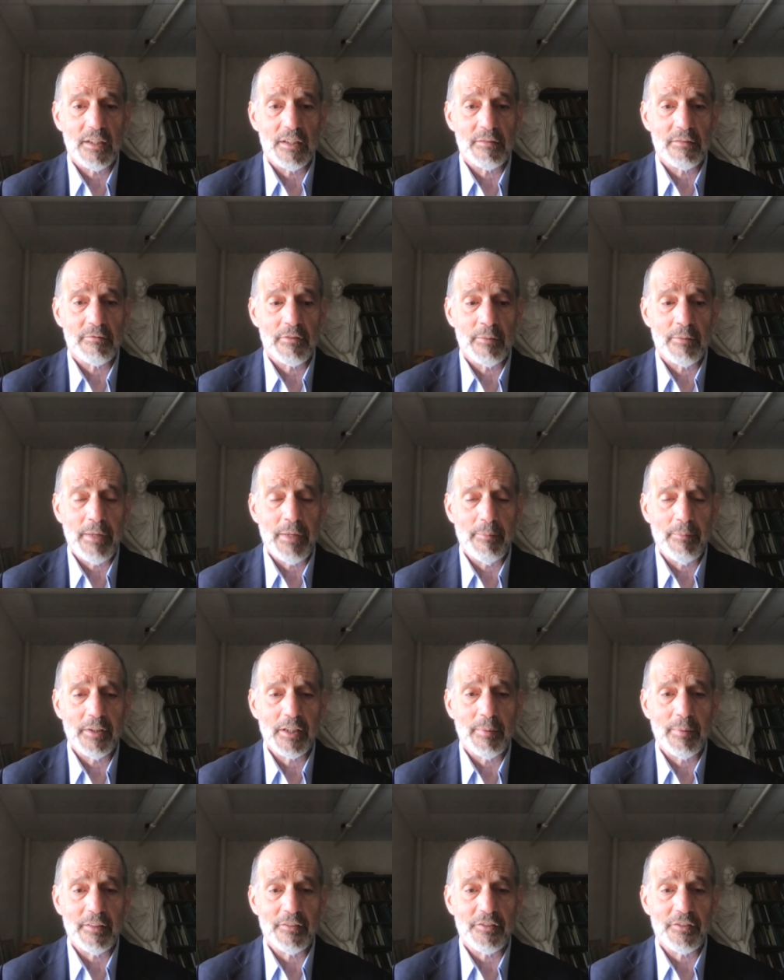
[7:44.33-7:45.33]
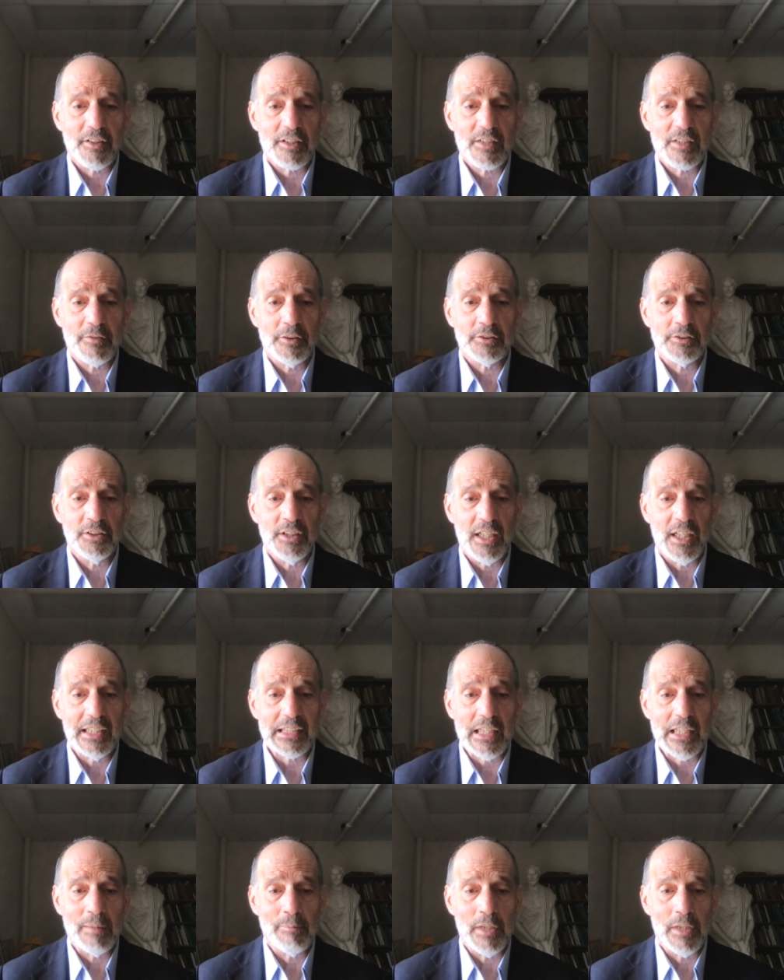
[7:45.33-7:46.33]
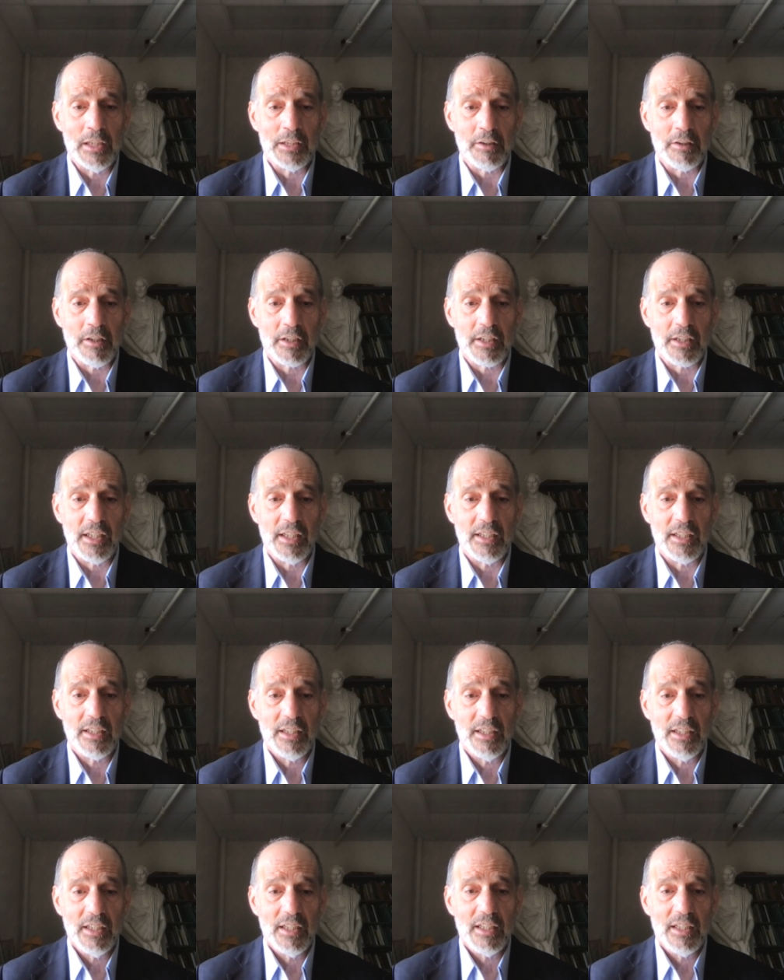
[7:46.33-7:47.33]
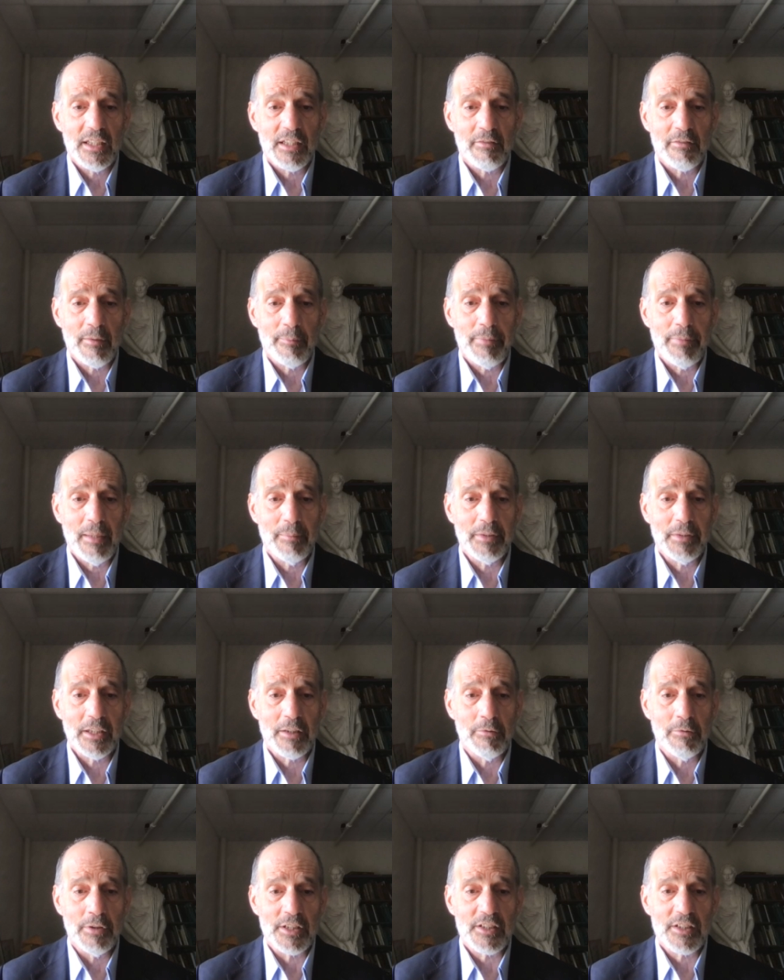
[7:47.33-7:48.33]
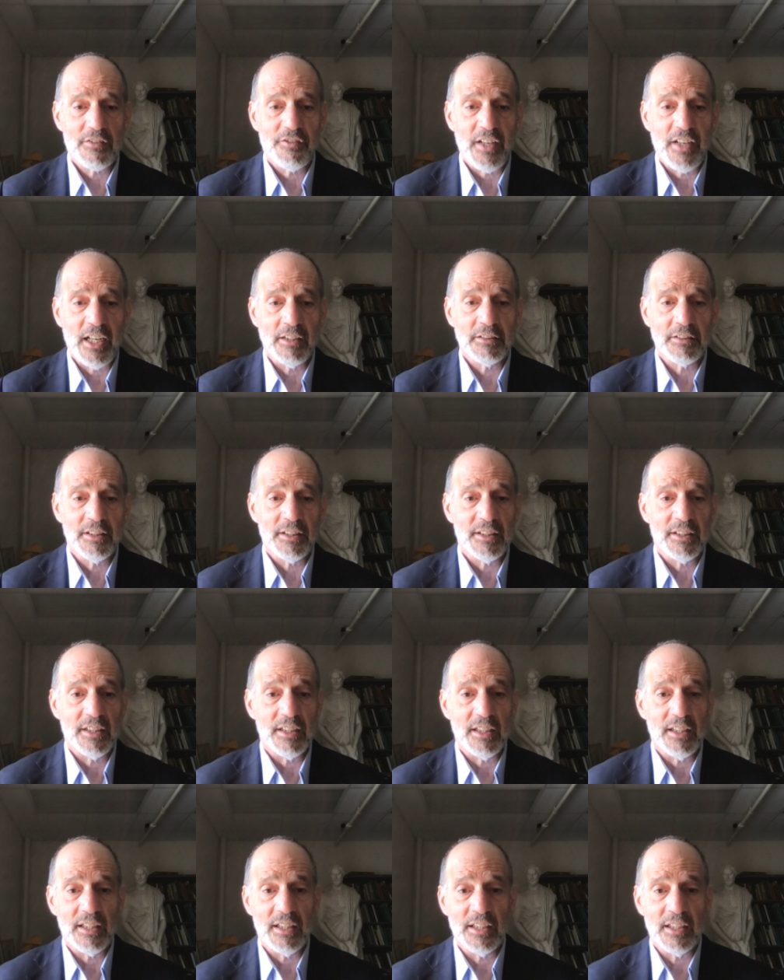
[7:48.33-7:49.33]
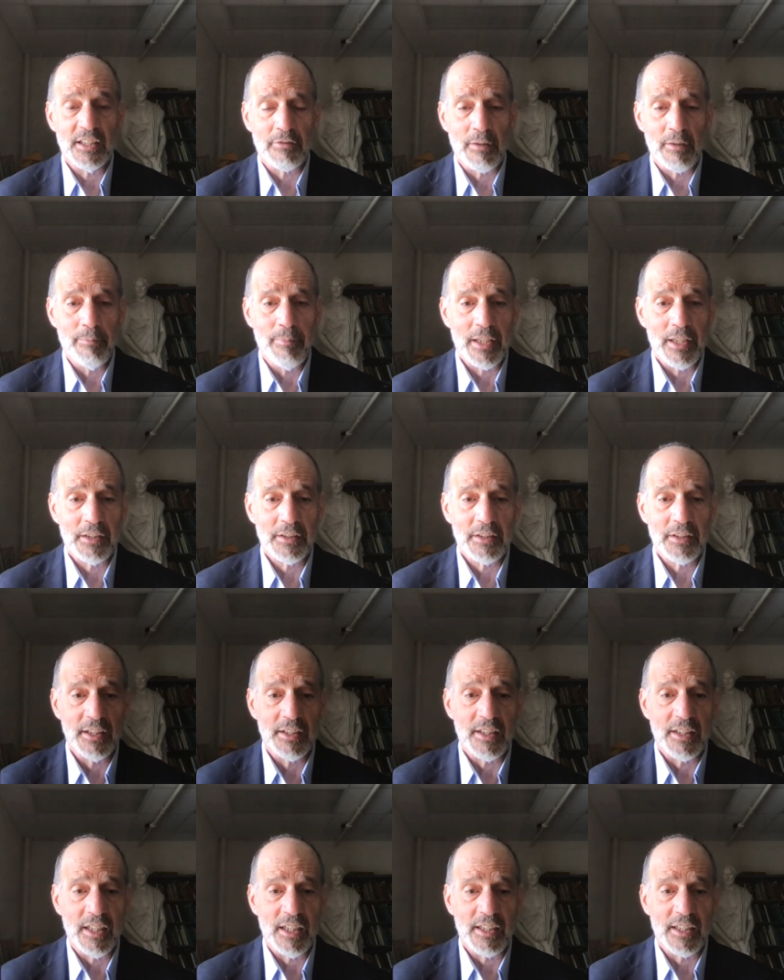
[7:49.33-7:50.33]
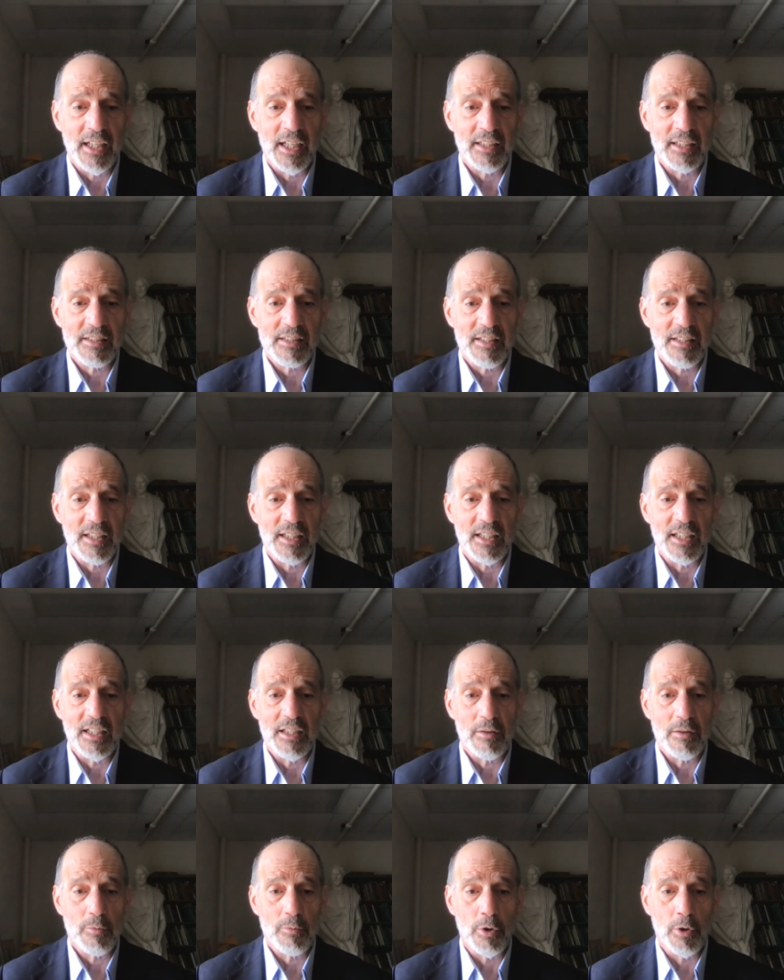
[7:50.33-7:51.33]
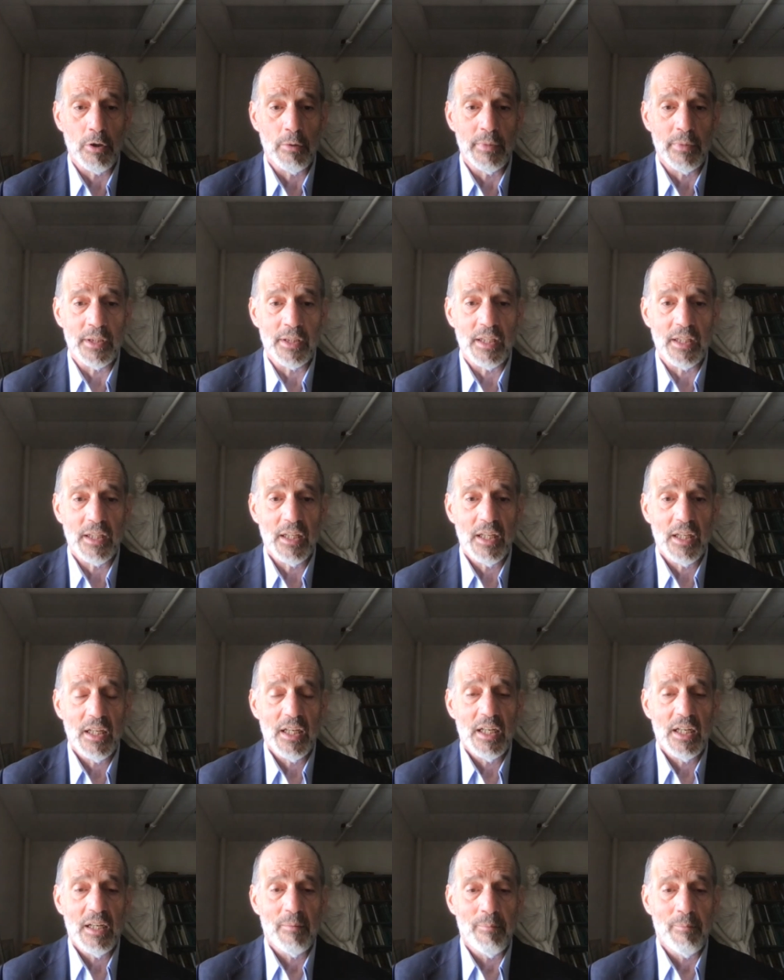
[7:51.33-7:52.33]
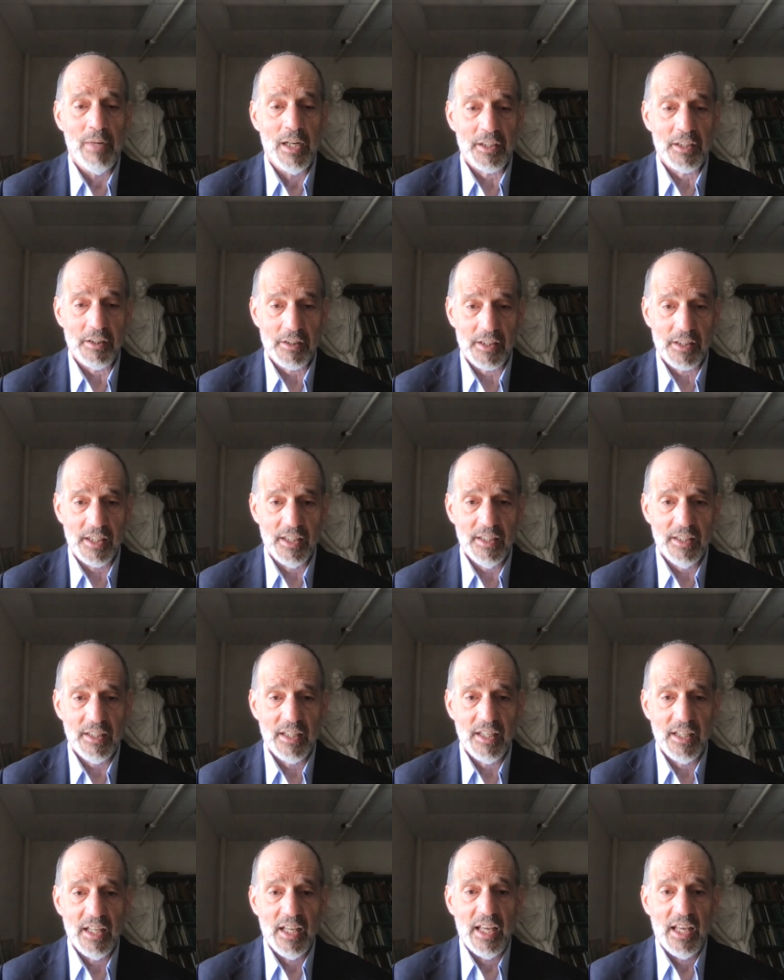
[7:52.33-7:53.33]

republic meant, first of all, not a monarchy. The republic was founded in a rebellion against the Roman monarchy.